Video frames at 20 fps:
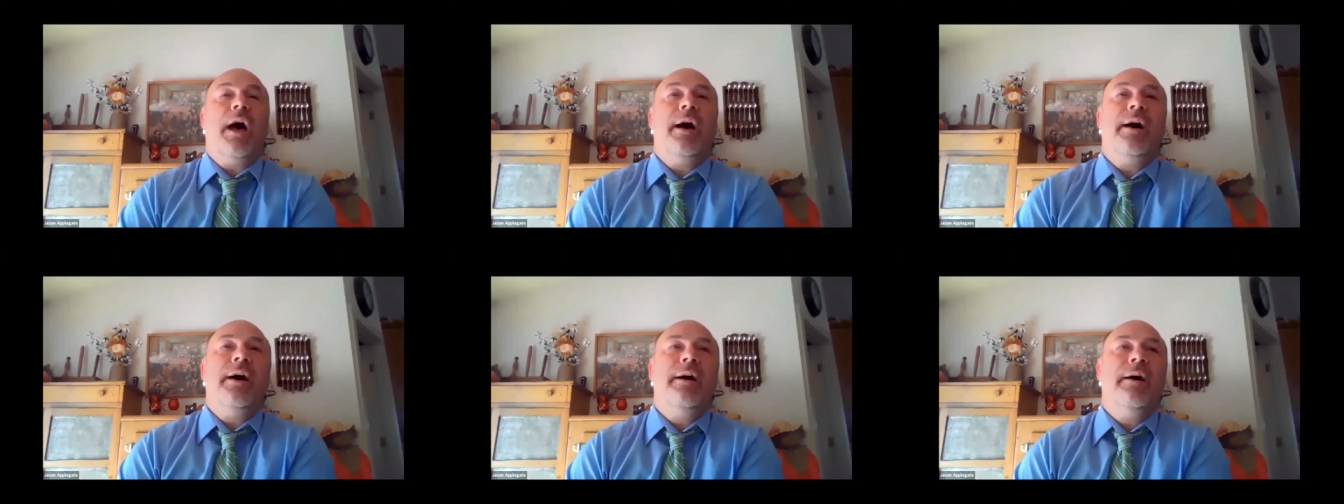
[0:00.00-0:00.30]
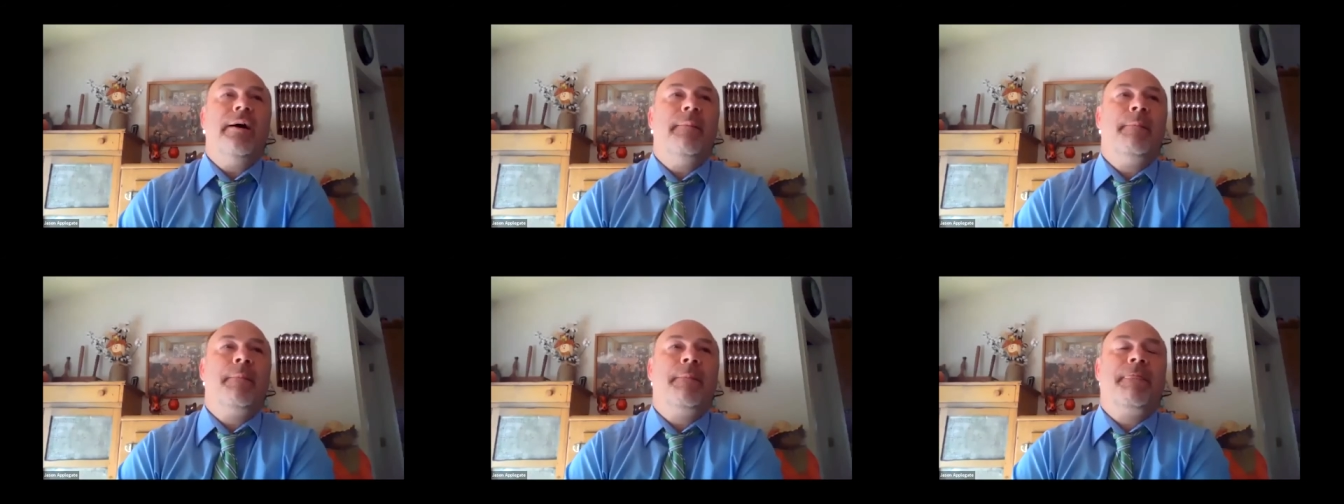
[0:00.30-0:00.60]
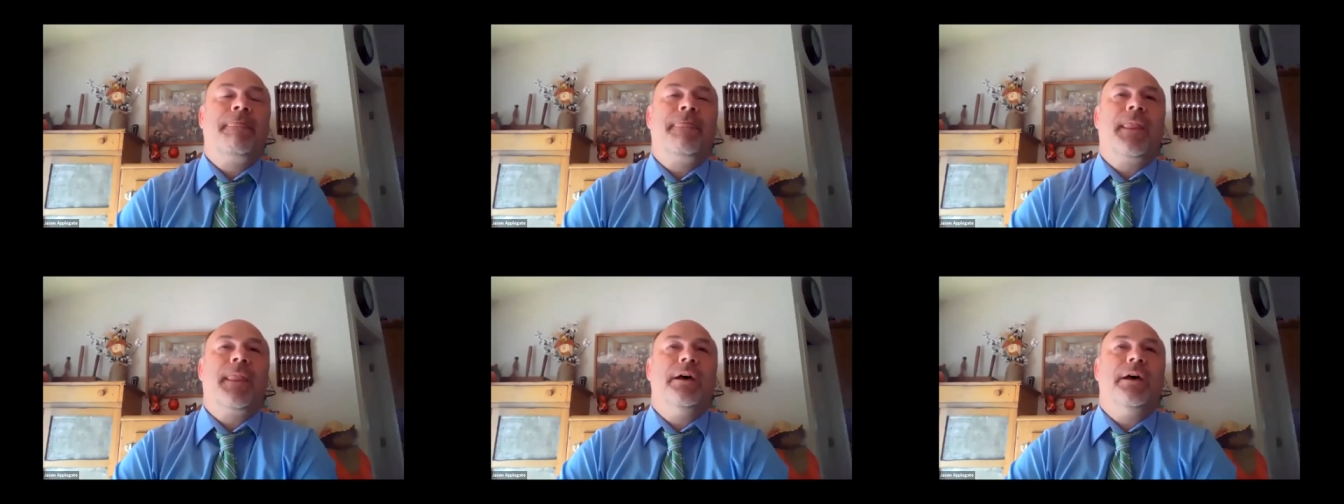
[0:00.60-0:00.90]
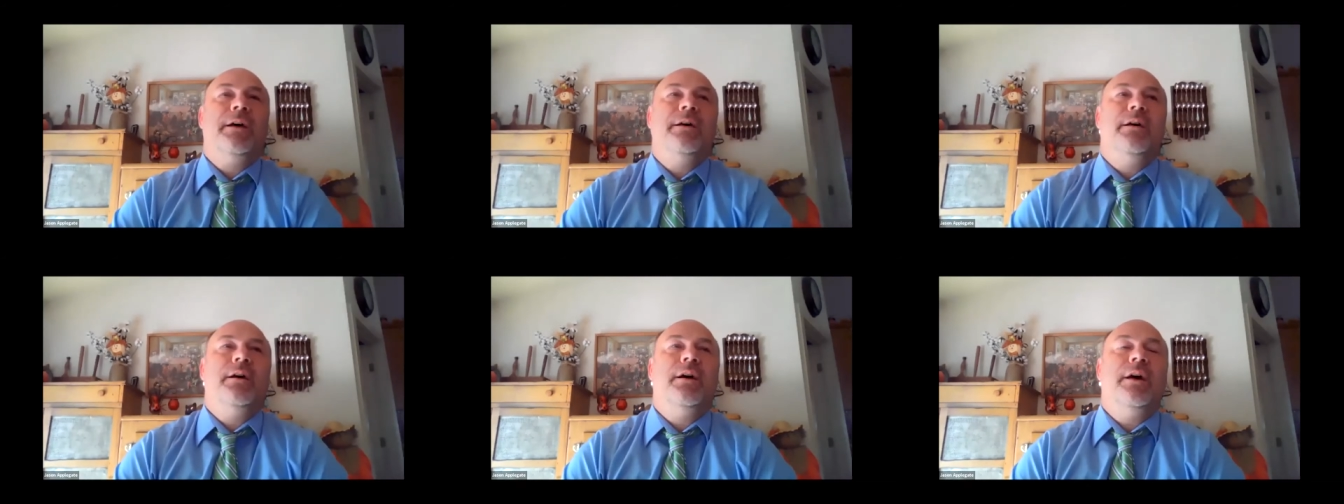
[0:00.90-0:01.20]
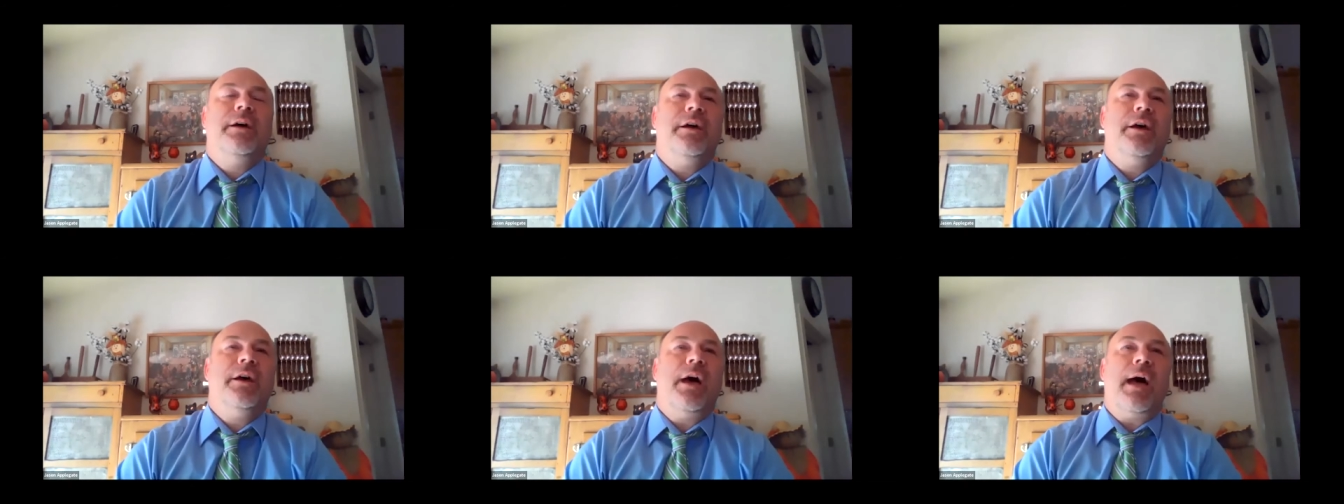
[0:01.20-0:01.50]
Um,
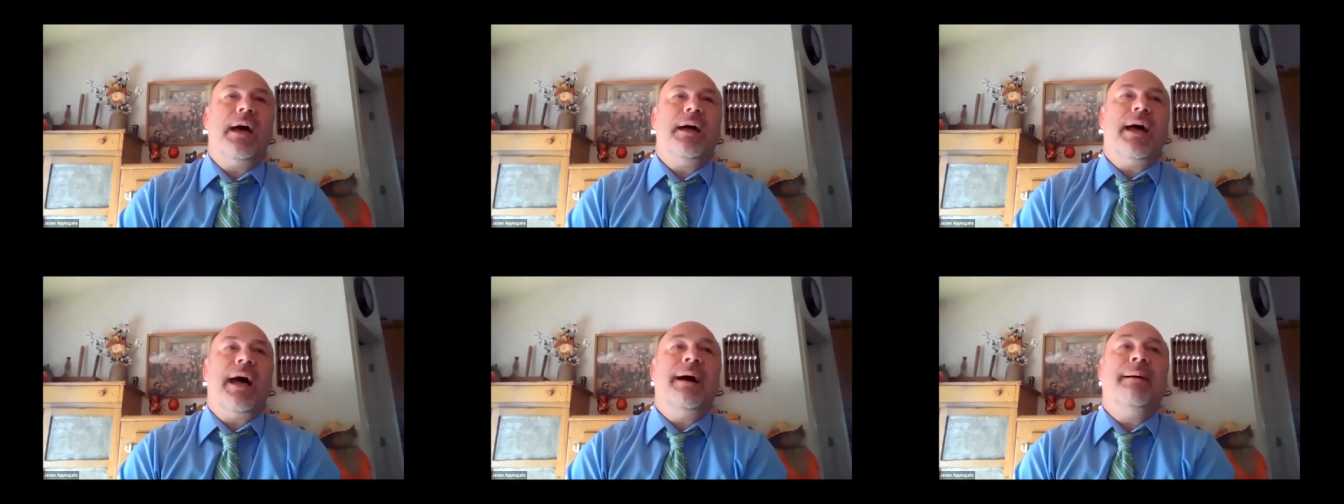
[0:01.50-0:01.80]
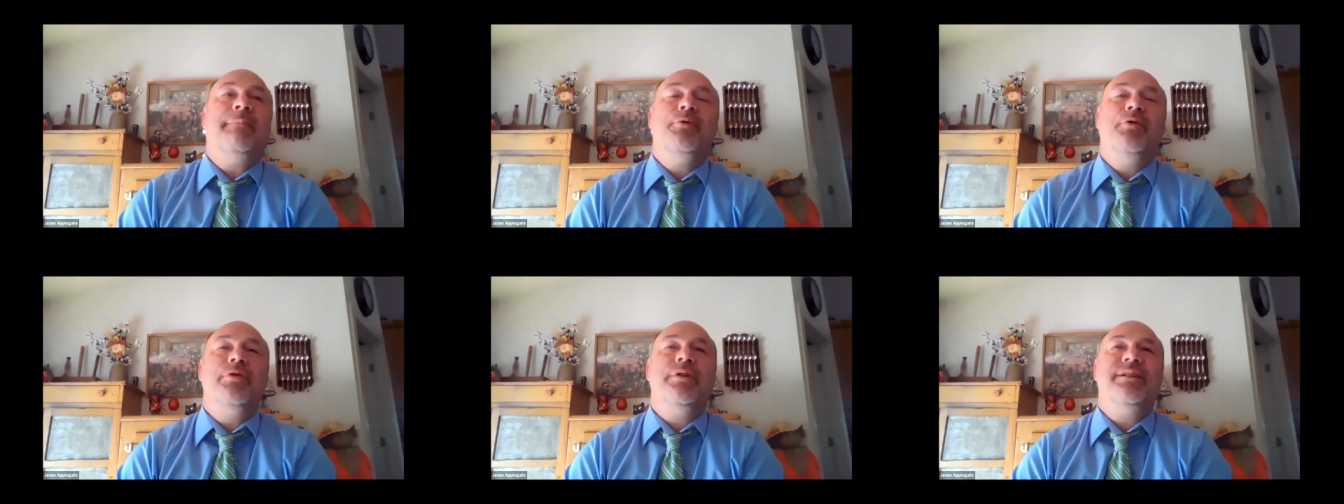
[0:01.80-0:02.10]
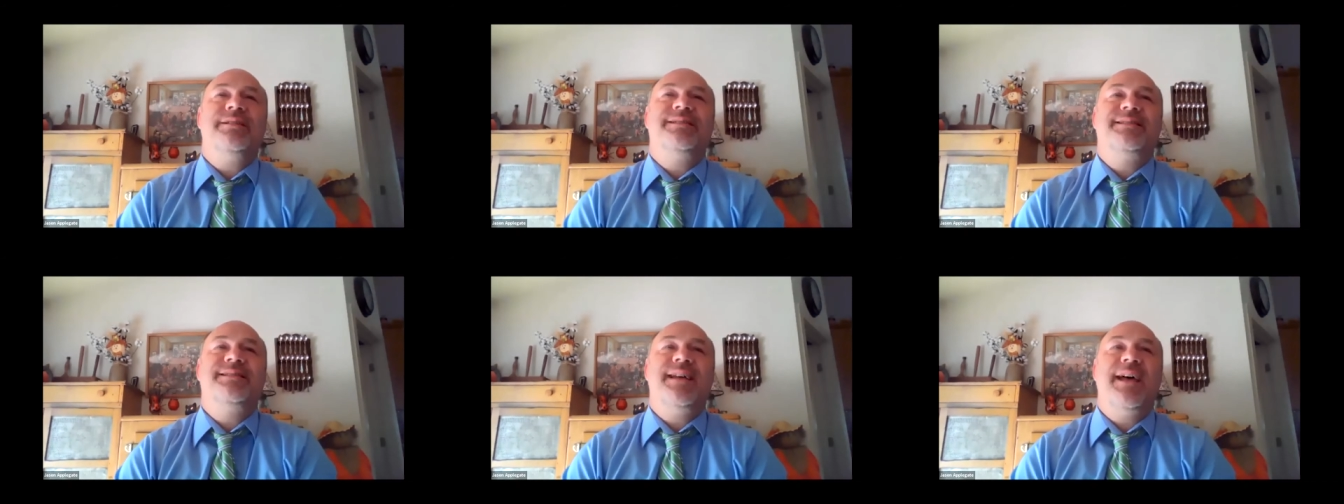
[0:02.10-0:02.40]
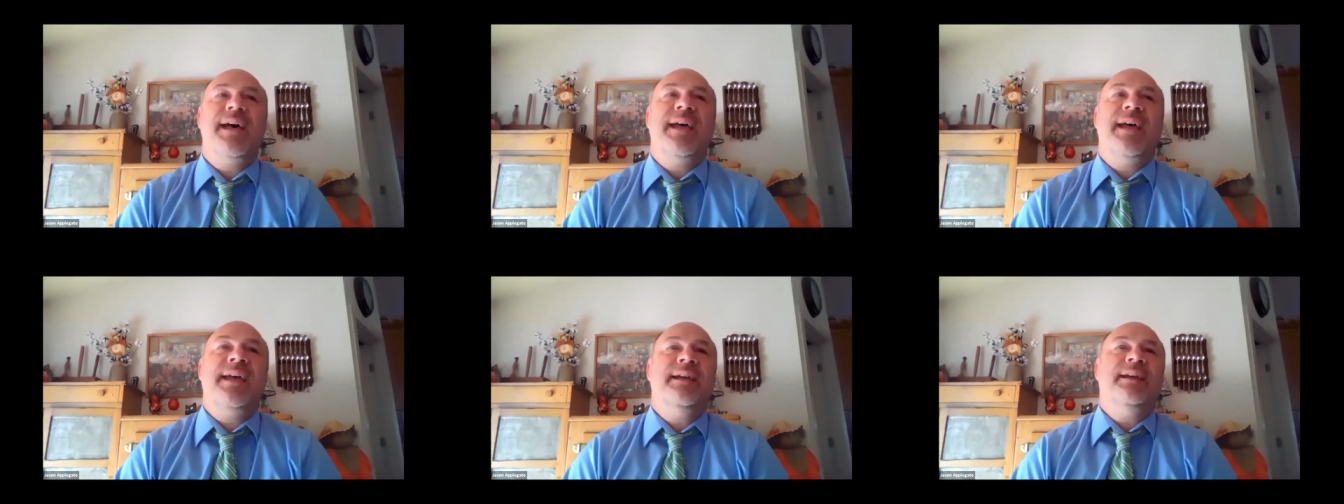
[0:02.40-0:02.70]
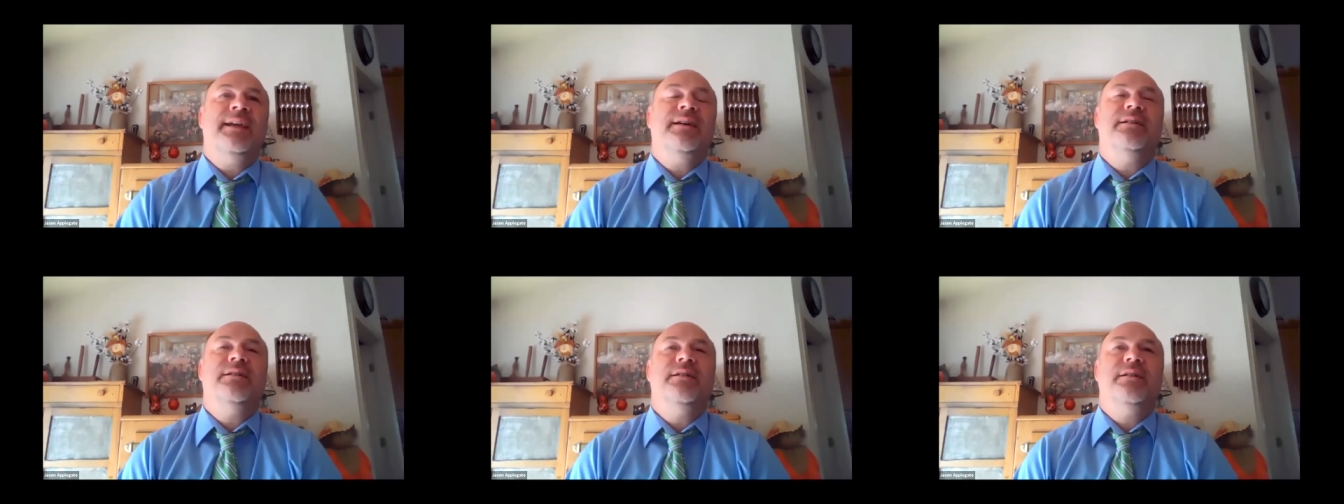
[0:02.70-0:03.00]
I'm going to
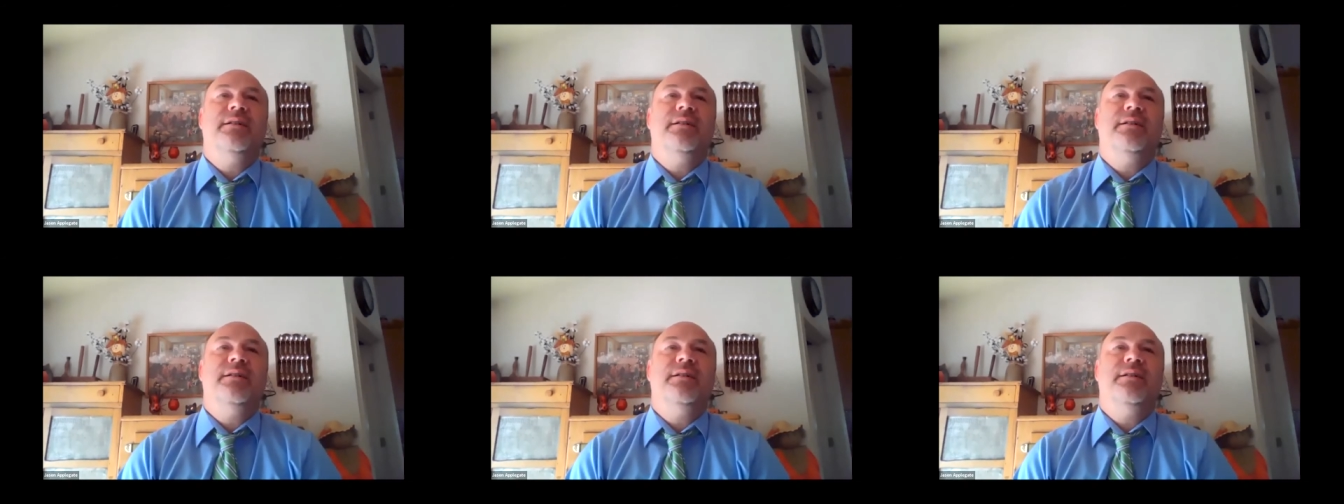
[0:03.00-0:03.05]
say,